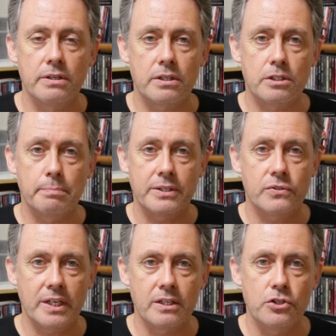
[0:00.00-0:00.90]
This is my
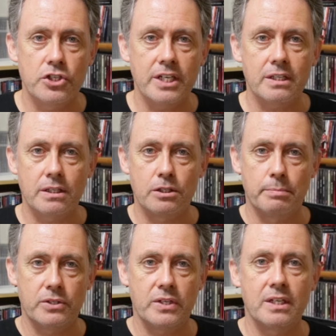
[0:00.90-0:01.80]
second sheet. This is
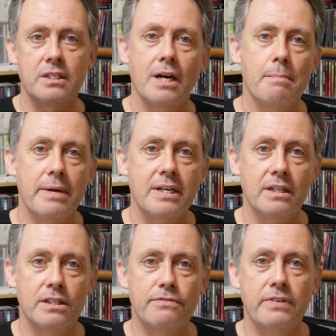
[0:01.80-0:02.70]
my second time
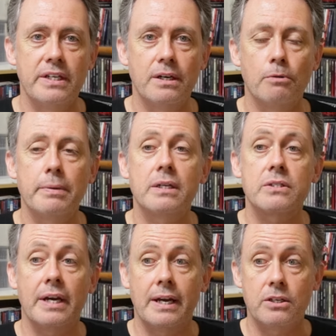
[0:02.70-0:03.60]
making this video
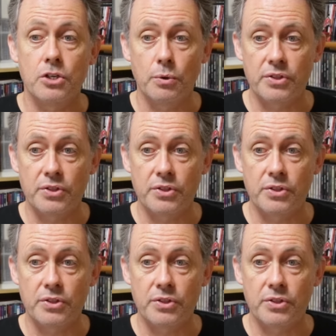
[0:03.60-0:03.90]
because I had new